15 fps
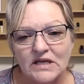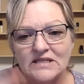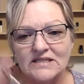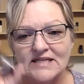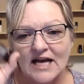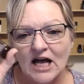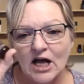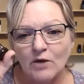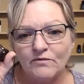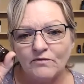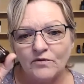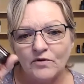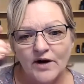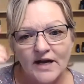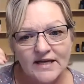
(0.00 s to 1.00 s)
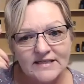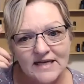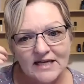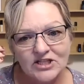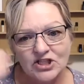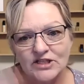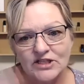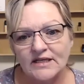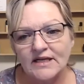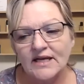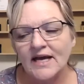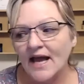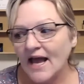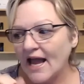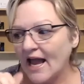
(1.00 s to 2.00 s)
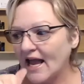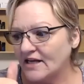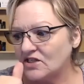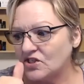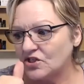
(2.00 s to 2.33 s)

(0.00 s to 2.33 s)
to help for head tension and